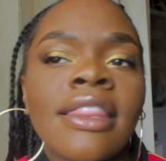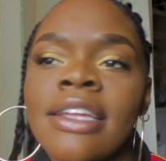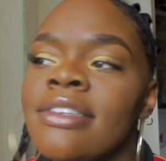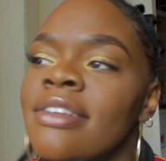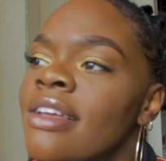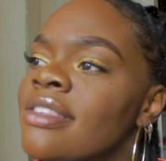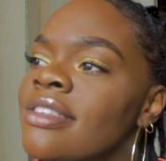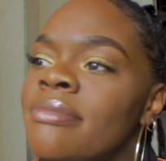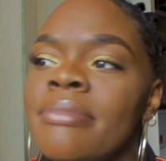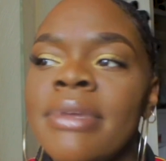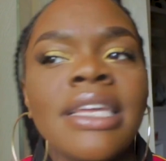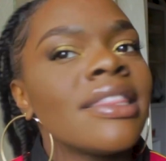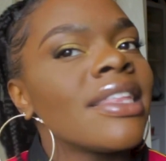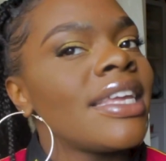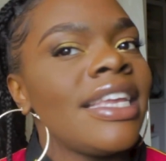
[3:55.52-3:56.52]
That doesn't
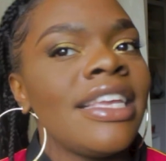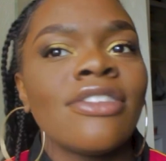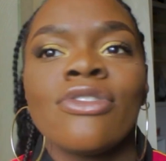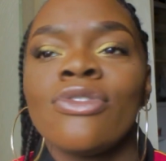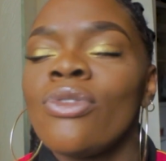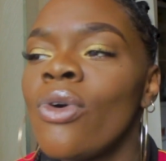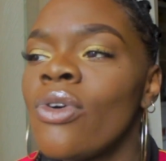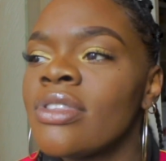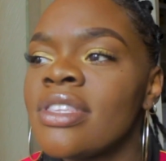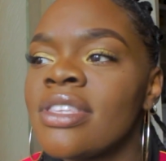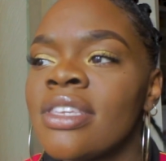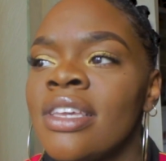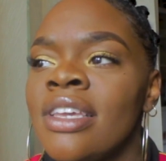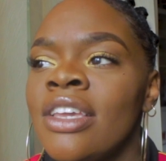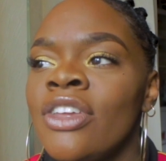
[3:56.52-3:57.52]
mean that he's
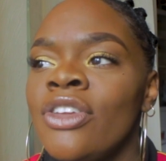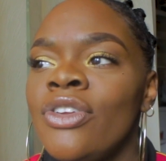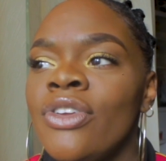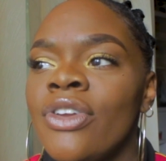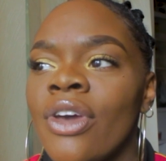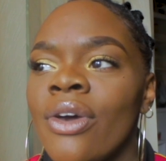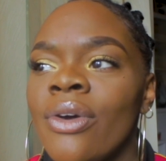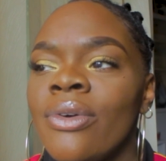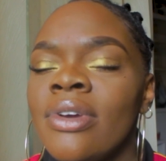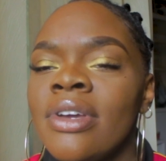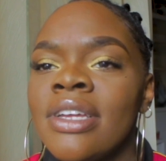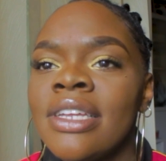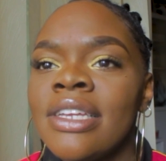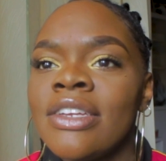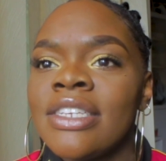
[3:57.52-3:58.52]
not, you know,
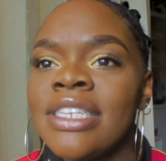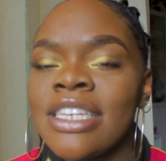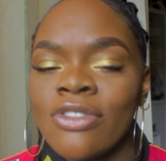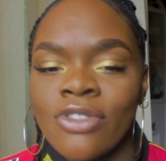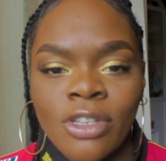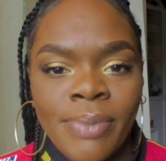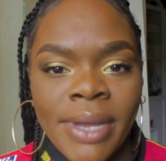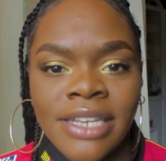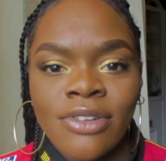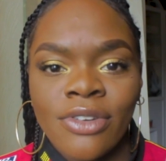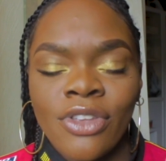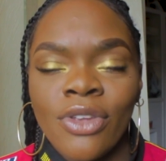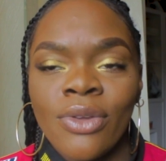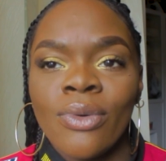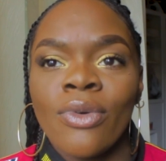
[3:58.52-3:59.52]

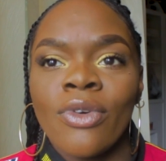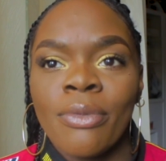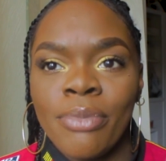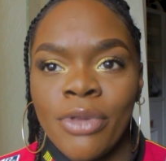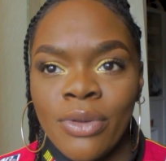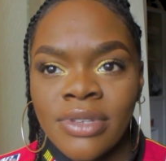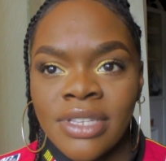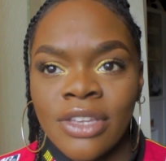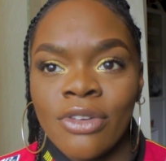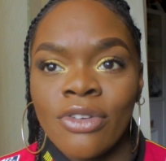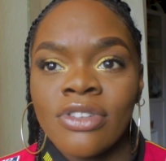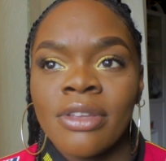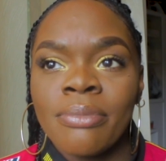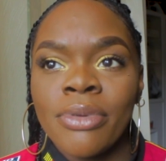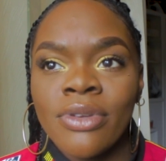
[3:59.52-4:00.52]
disrespecting you or abusing you,
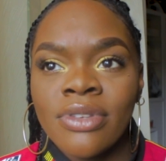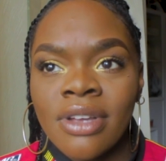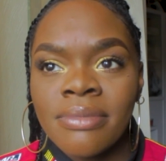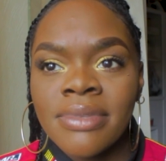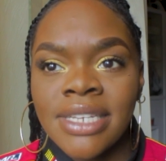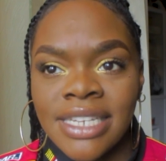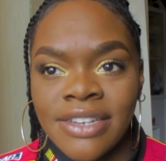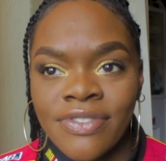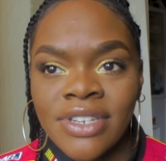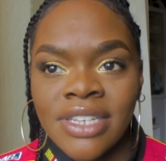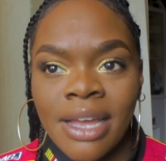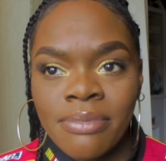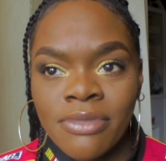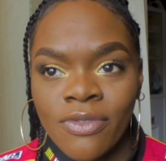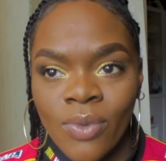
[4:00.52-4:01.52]
because abuse comes in different
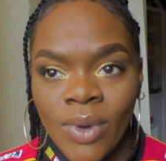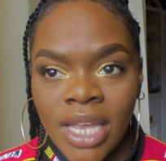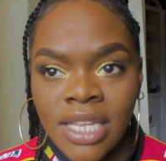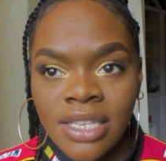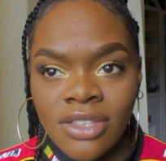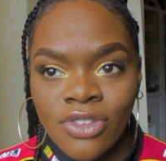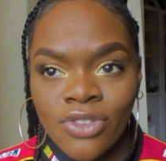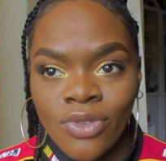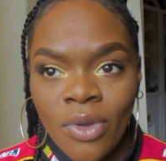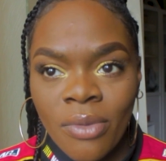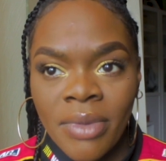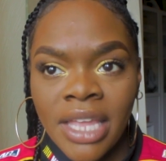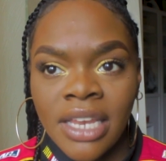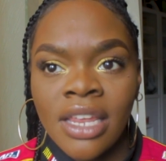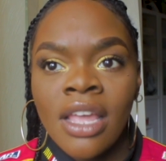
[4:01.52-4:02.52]
types of ways. Do you know what
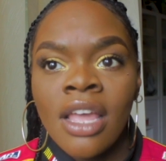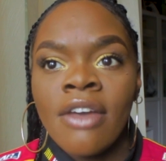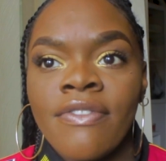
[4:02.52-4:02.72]
I mean?